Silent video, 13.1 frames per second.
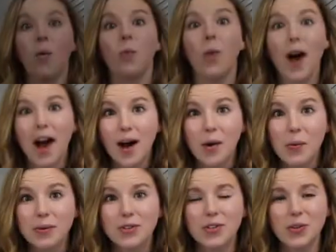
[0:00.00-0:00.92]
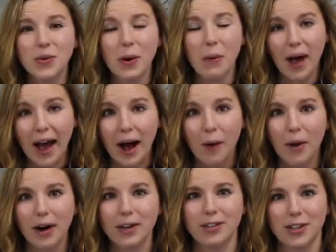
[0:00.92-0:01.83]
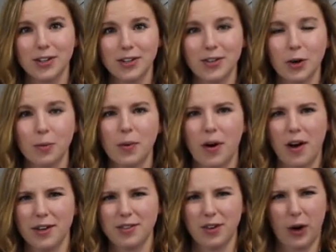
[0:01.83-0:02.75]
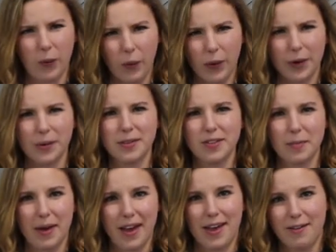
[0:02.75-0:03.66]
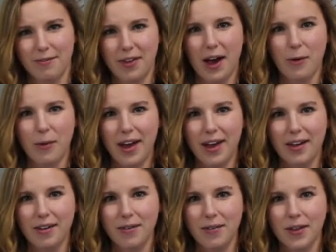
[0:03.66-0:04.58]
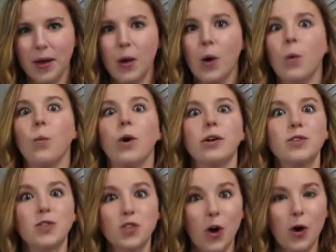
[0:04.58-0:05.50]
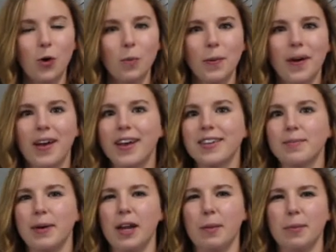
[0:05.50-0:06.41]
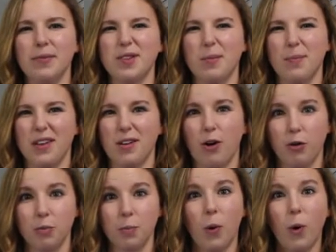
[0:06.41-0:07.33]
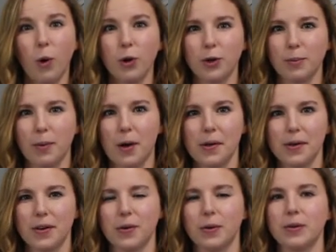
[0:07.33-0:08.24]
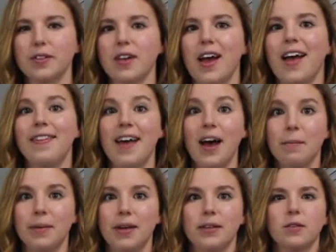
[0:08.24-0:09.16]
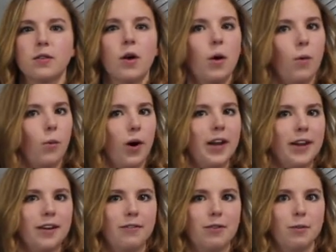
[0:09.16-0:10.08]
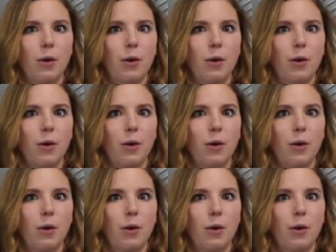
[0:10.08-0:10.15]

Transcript: Wow, do you know how our dish soap caused our oil to behave that way? Well, soap is made up of something called polar molecules, and that means one end of the